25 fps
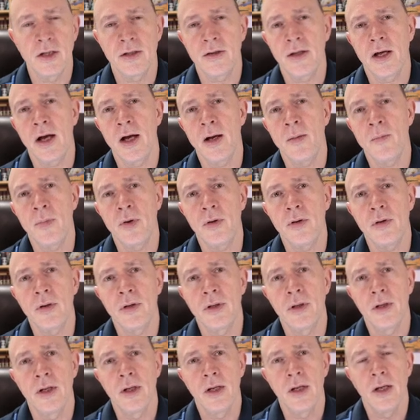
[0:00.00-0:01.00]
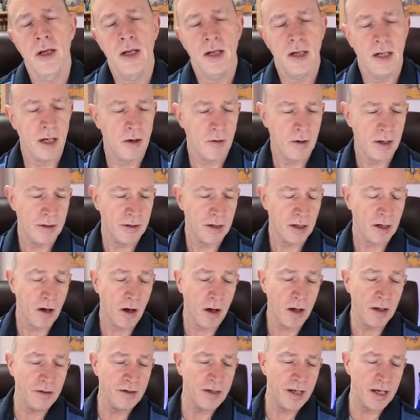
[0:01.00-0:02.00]
the humble. Now, in the
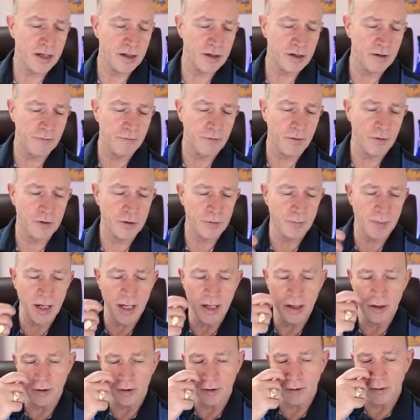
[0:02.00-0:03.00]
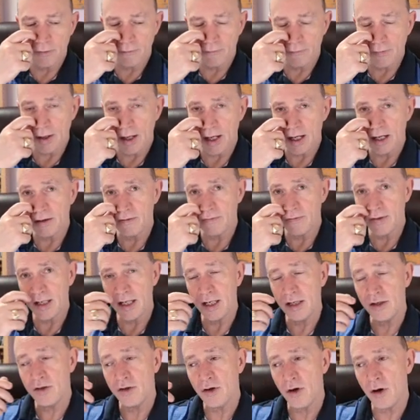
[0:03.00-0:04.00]
context of 1 Peter 5,
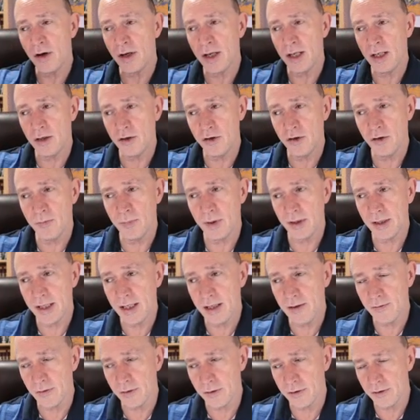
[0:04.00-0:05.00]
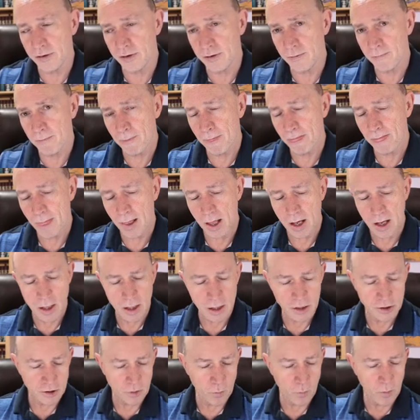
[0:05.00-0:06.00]
he's talking to believers.
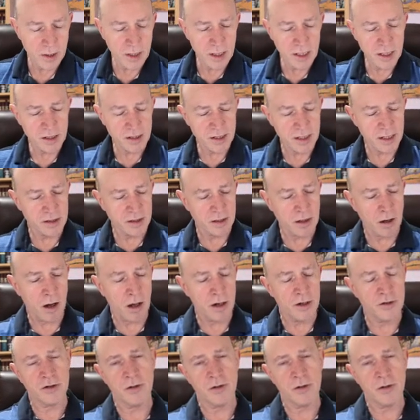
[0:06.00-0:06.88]
So when he says God is